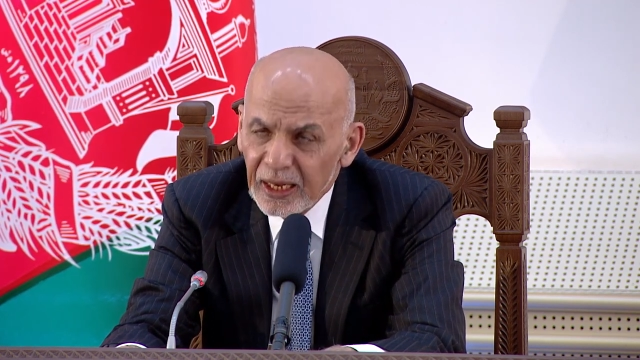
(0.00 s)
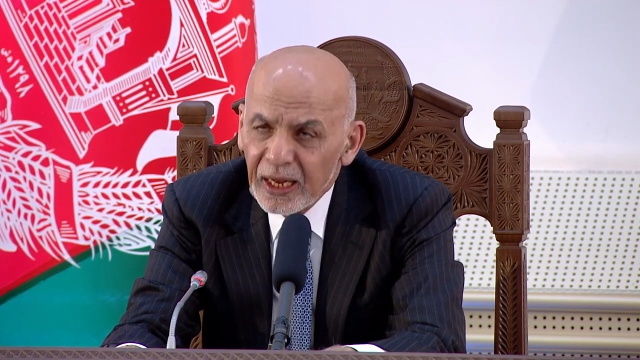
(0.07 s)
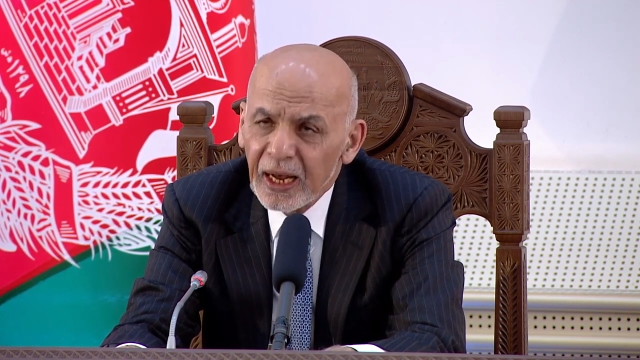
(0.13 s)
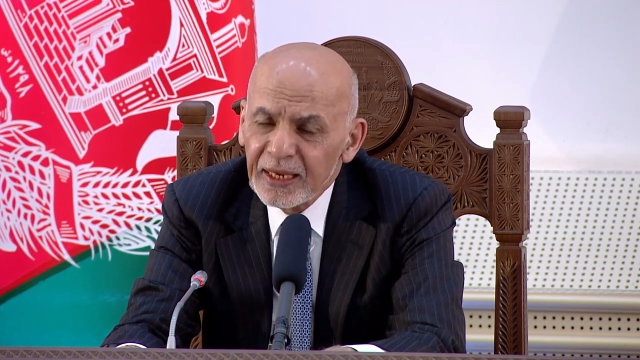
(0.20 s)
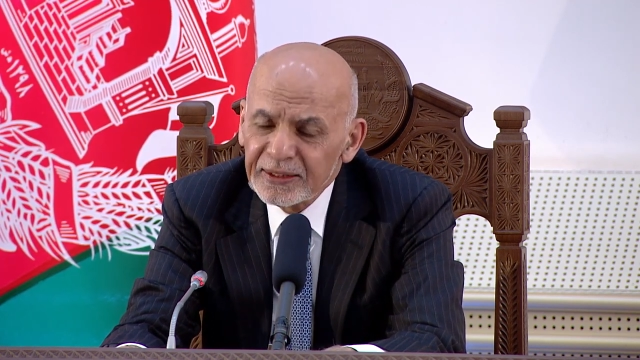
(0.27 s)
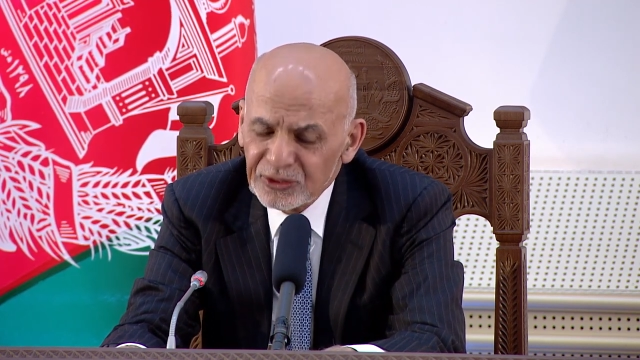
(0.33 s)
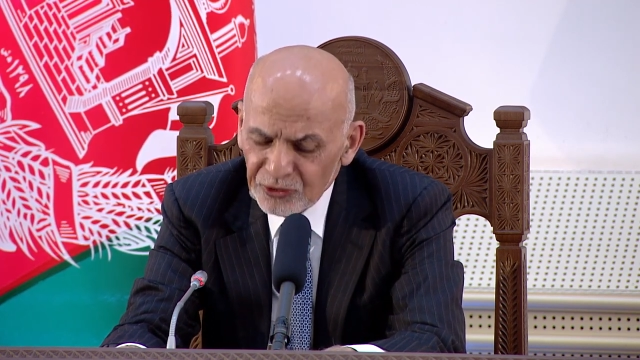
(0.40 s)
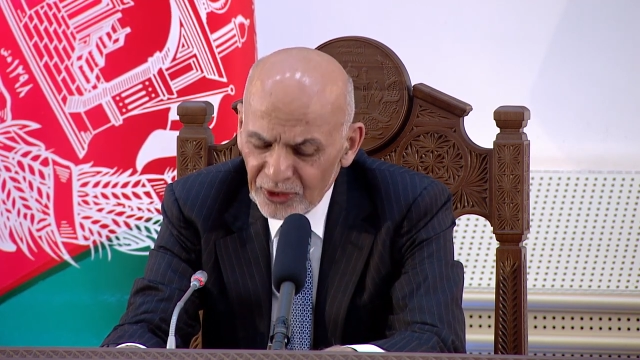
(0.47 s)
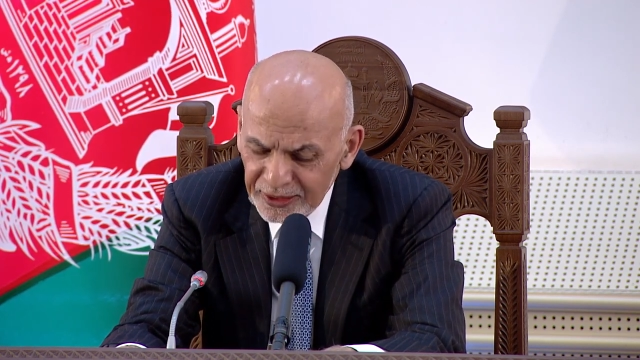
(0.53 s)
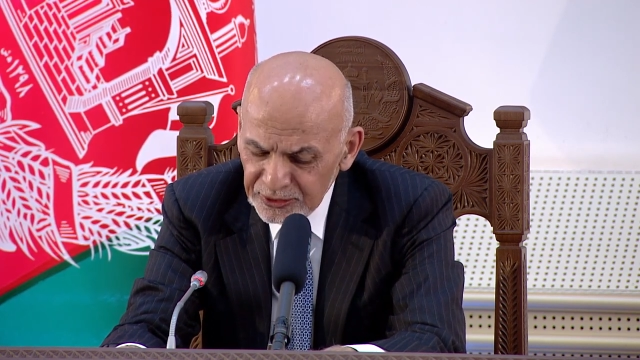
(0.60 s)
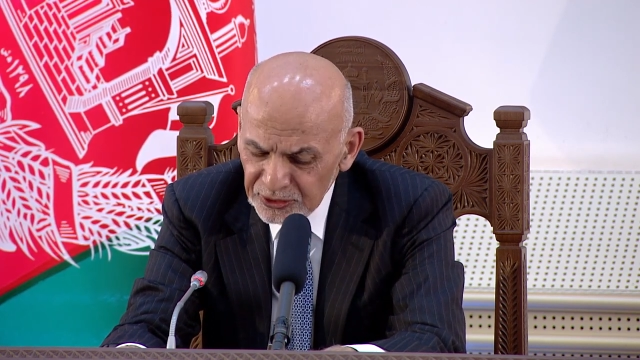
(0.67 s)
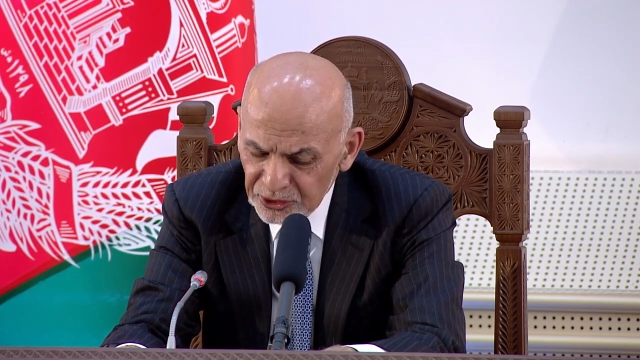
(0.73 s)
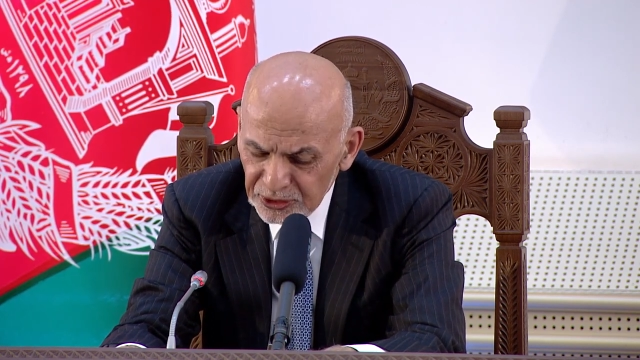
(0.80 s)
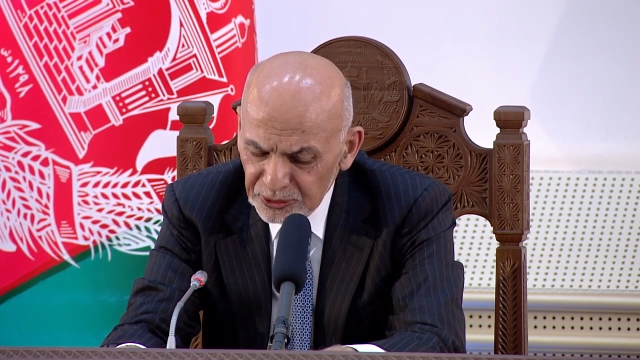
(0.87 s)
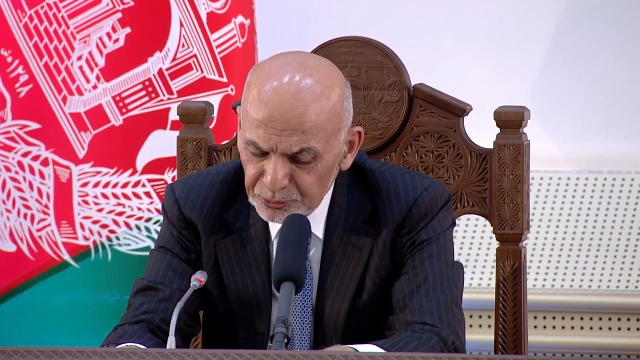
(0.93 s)
A
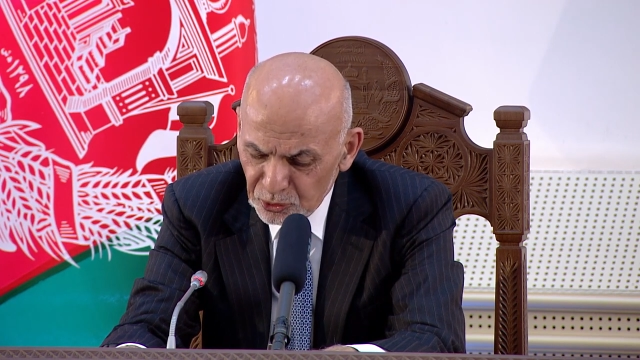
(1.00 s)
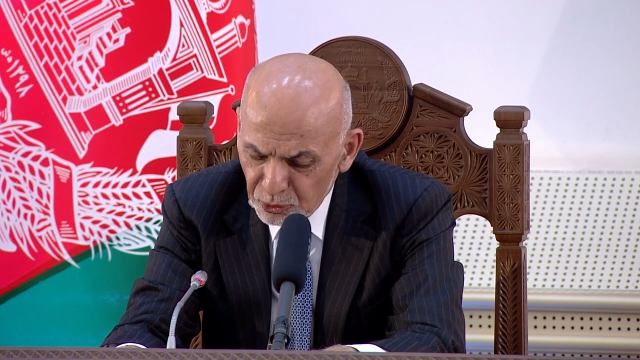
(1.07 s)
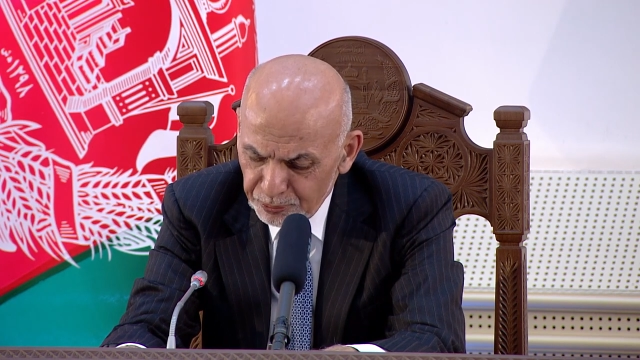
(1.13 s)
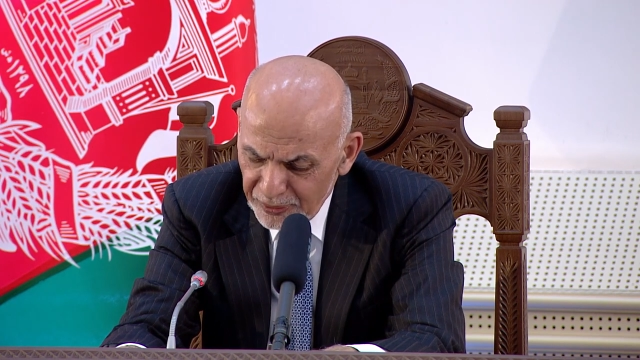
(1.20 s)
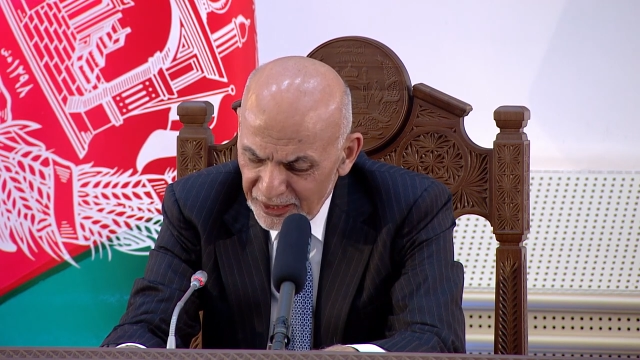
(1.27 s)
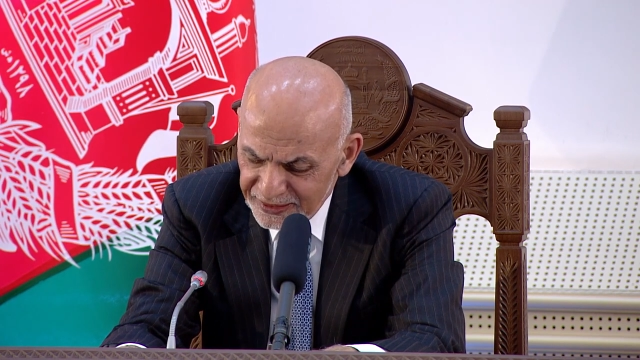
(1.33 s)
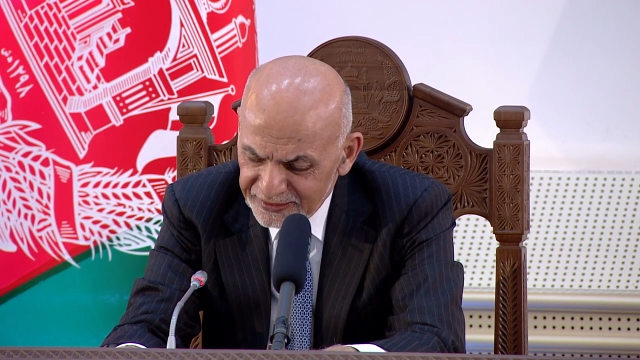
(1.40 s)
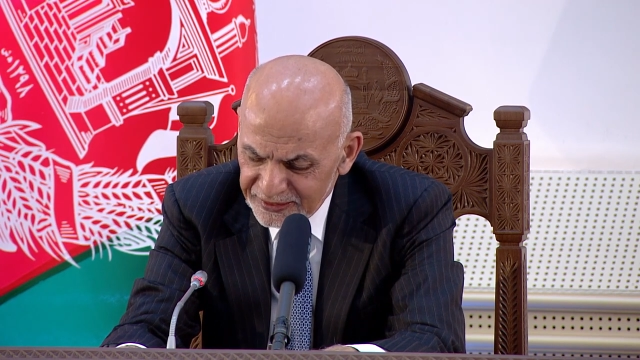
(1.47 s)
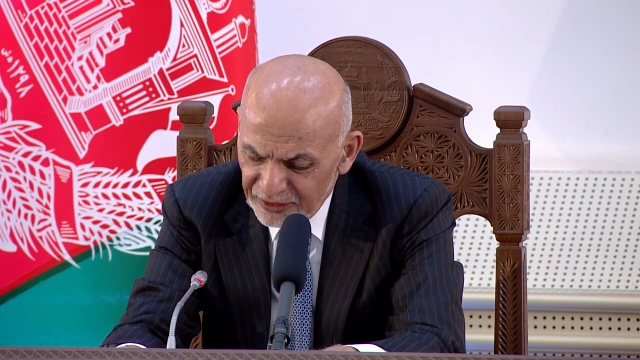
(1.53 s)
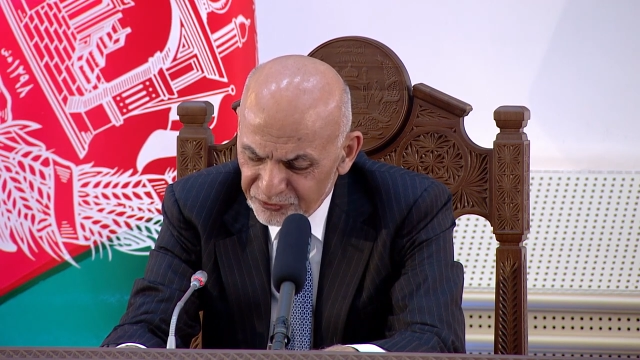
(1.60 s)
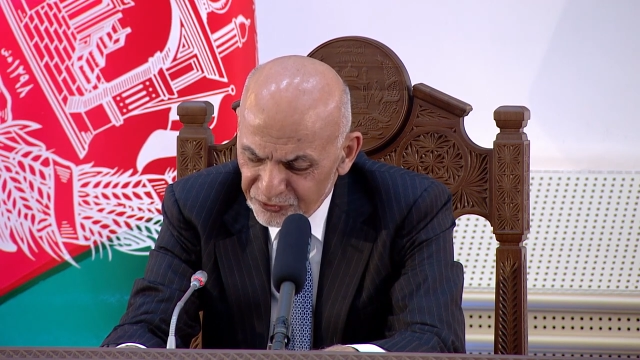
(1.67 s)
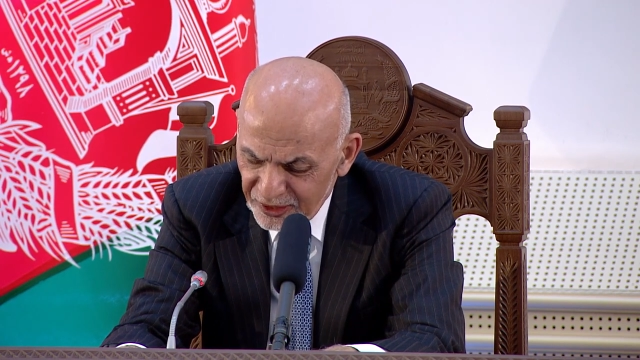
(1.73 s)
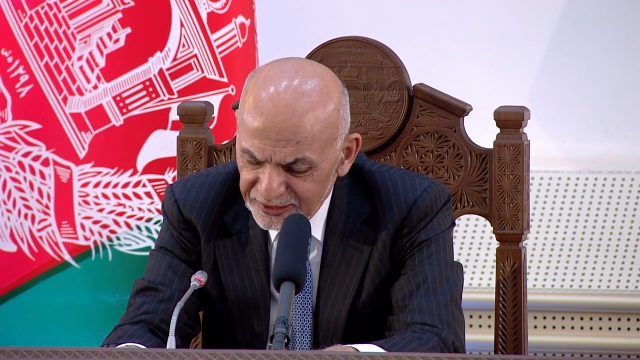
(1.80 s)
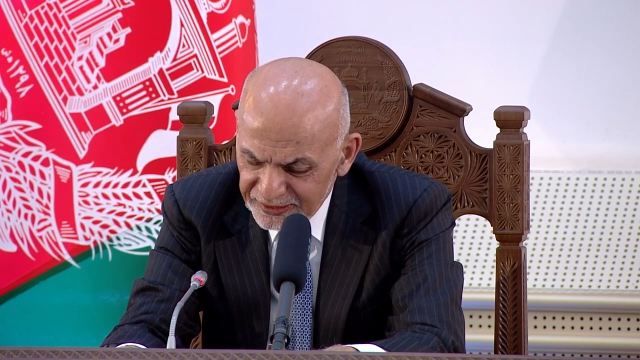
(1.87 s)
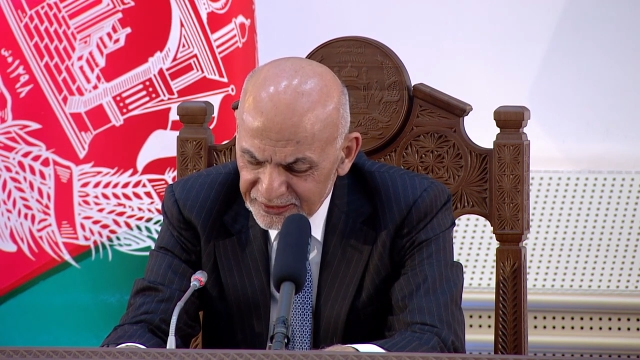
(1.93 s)
strategy to place
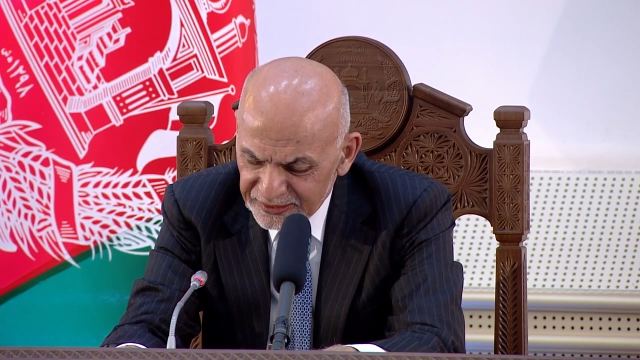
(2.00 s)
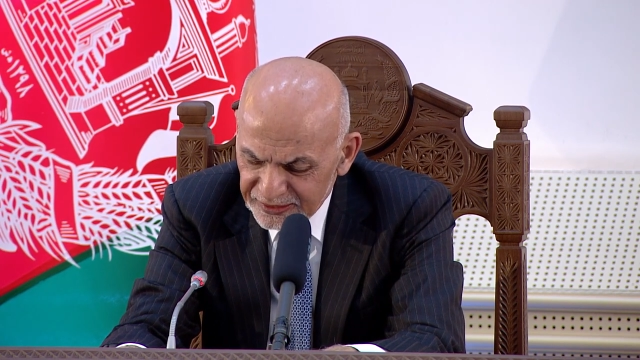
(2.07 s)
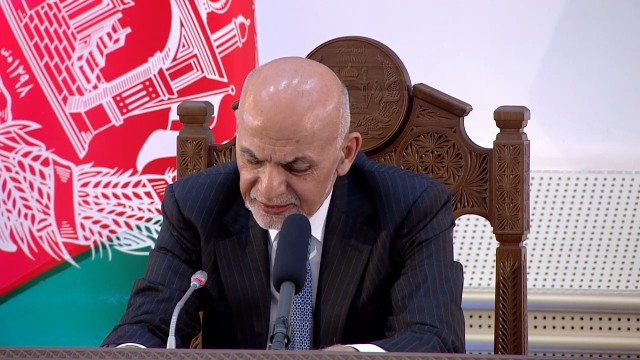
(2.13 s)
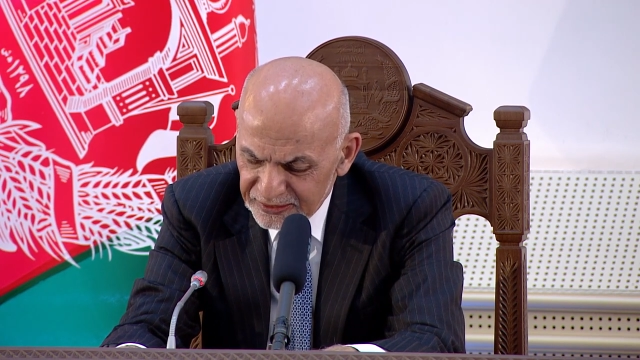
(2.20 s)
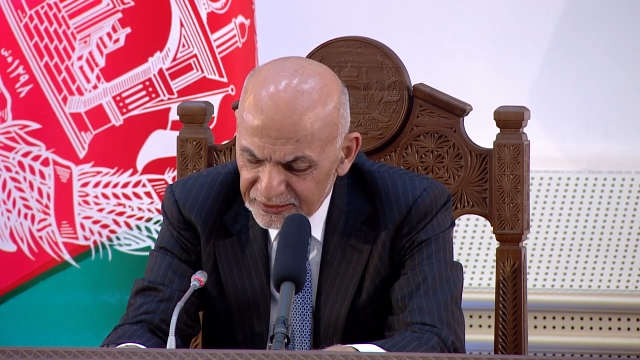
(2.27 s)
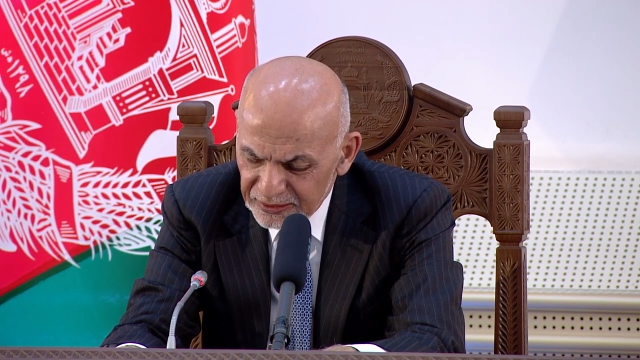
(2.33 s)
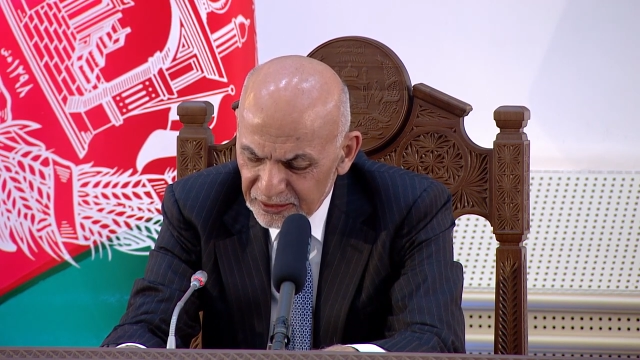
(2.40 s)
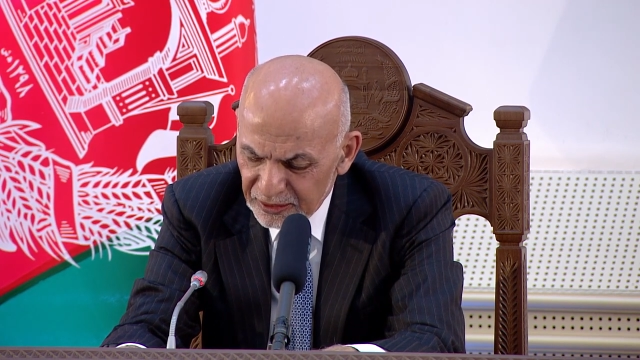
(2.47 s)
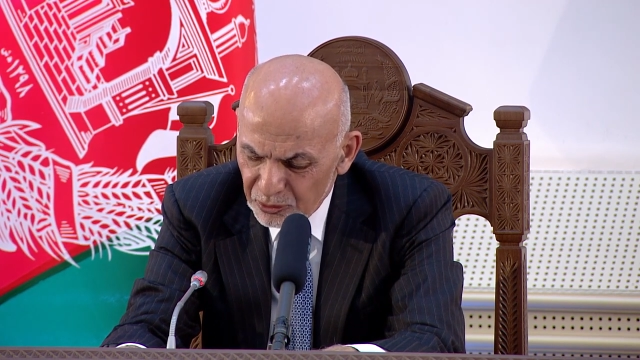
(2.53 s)
Afghanistan